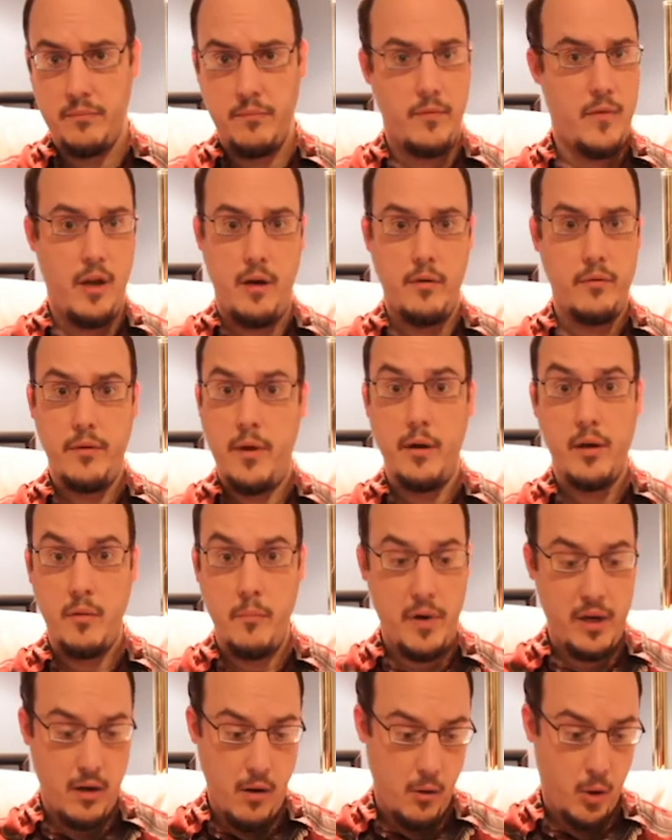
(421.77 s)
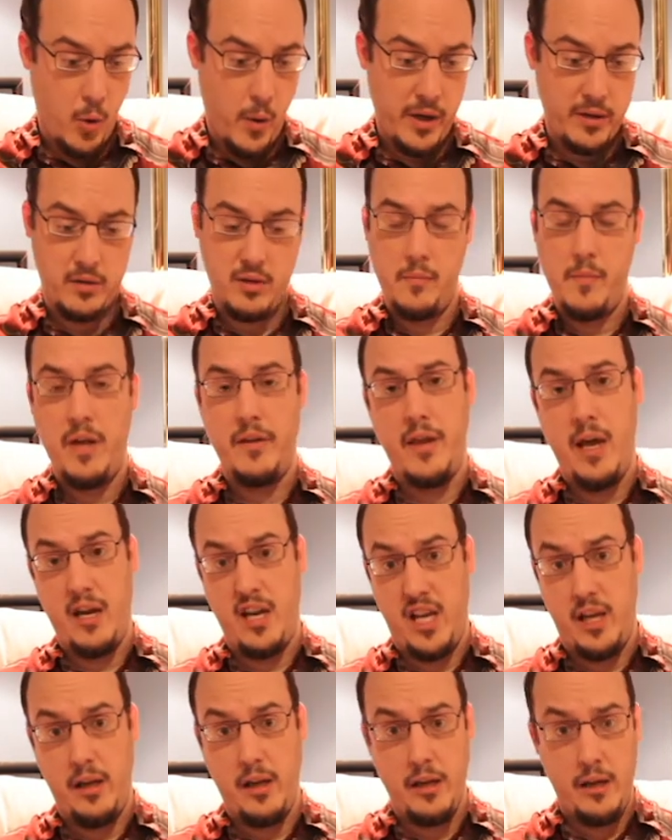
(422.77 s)
There can be no question about
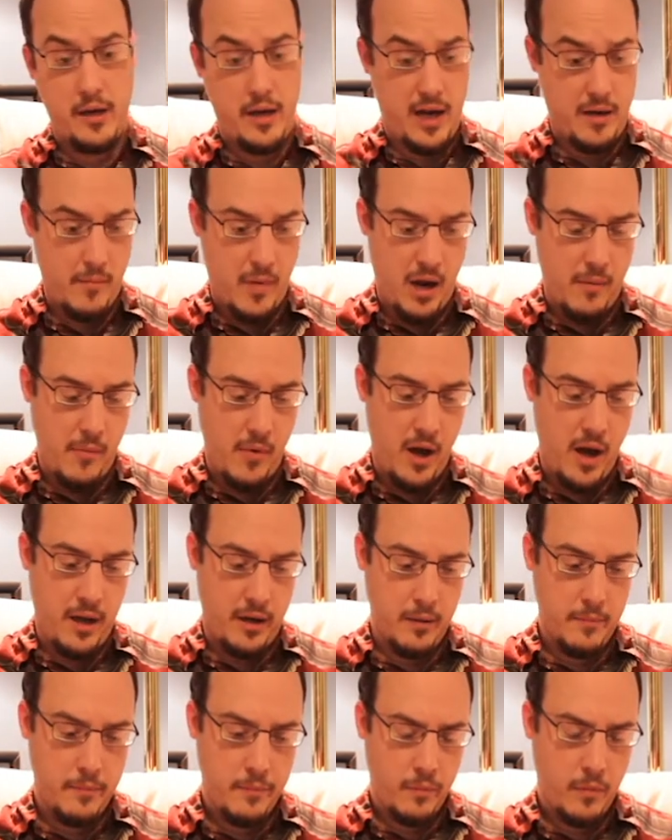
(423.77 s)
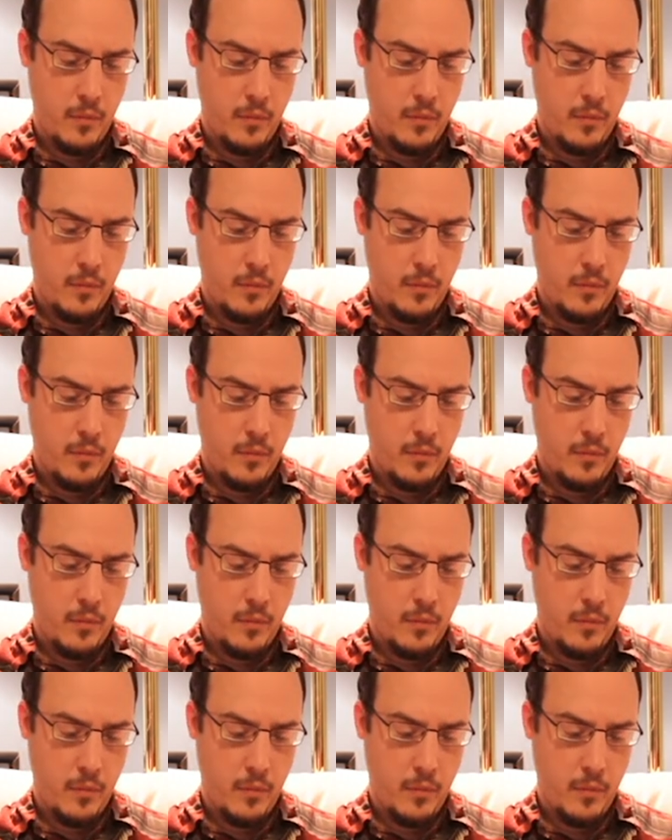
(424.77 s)
that in my mind.